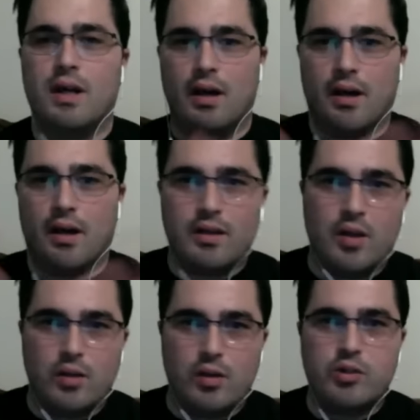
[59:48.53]
uh, you know,
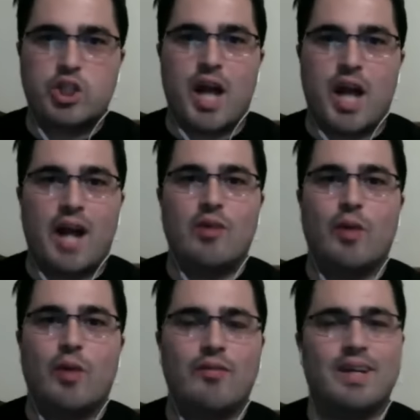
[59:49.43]
little shack or
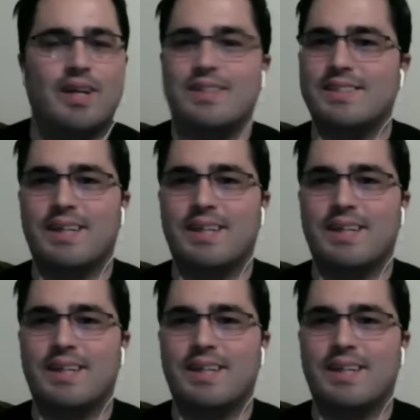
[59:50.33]
whatever. It does.